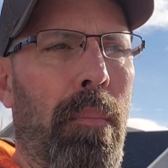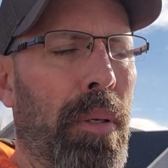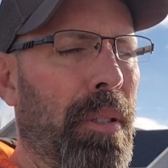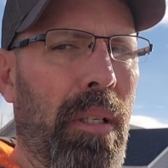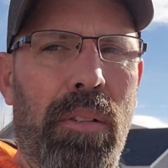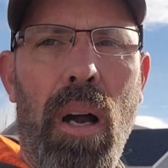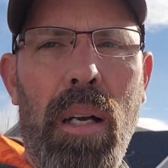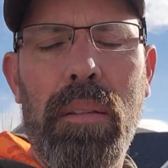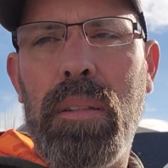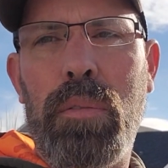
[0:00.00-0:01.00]
But the
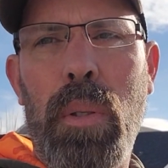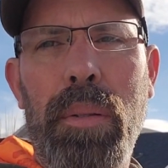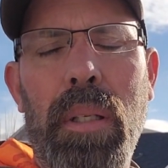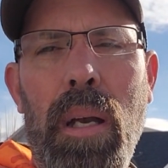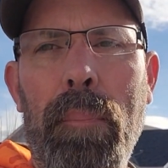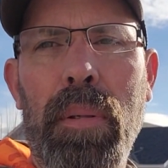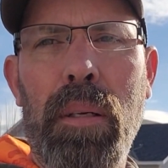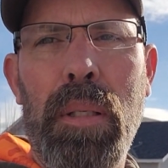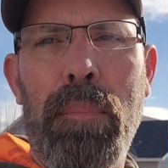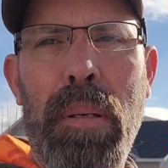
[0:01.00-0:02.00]
exhaust is one thing I'm going to
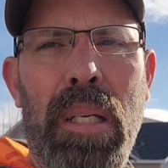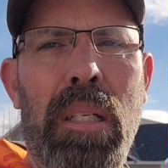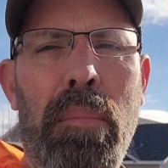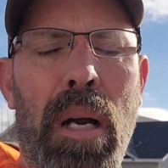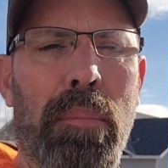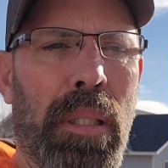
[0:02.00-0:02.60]
be picky about,